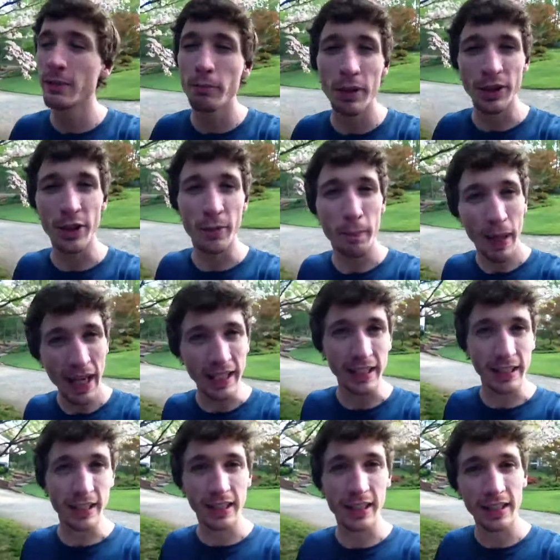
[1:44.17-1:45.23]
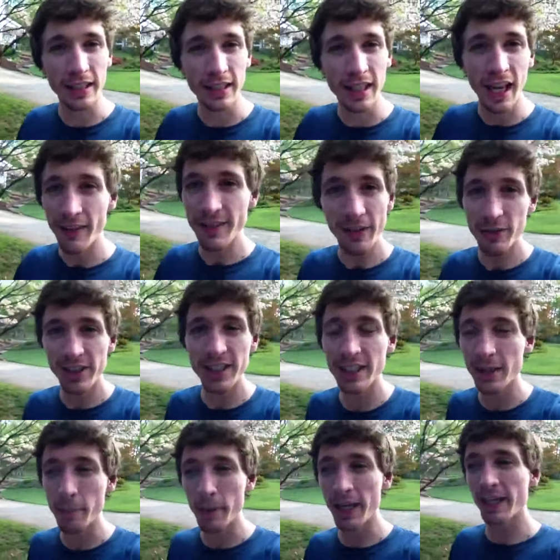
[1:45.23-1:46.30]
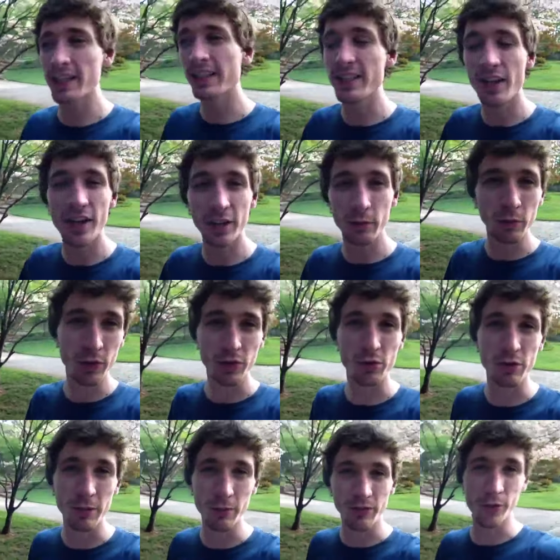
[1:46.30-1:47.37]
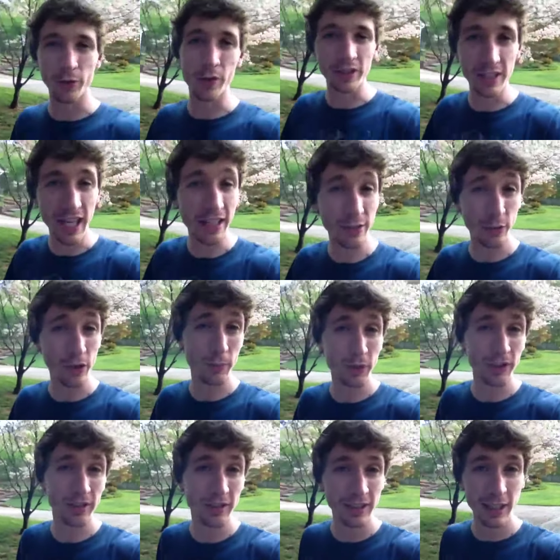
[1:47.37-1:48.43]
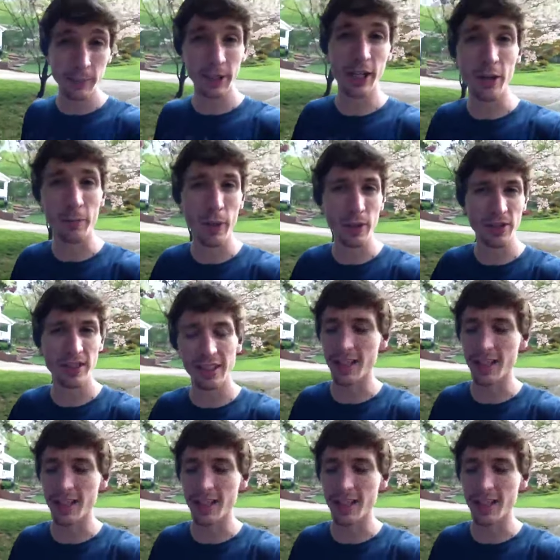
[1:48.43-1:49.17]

but they're pink. I've never seen a pink dogwood tree before. Is that normal? Let me know. Post in